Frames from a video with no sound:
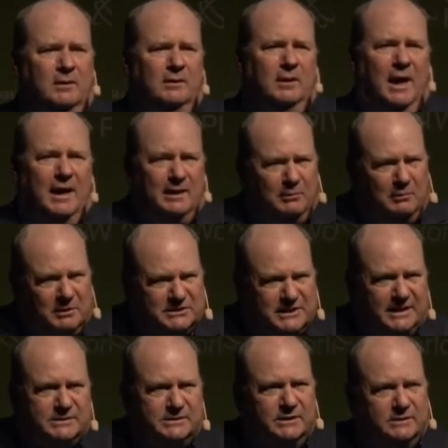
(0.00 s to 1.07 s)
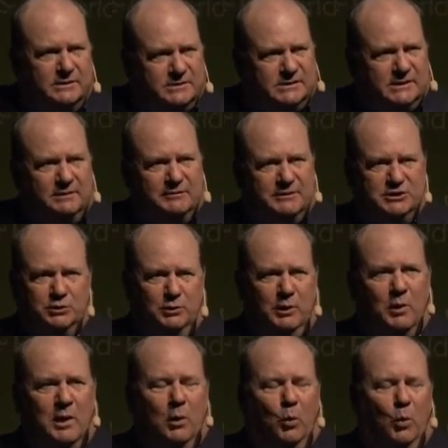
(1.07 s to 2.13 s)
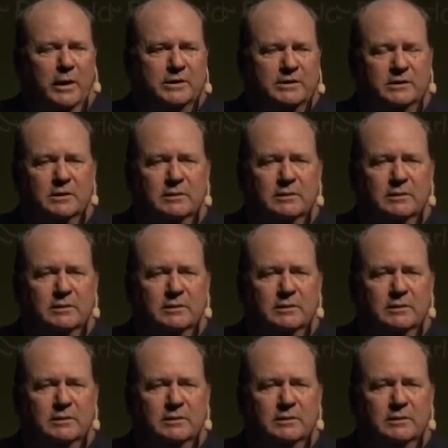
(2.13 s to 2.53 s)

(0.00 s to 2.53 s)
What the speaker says: I can test it, see if it's doing what I want it to do,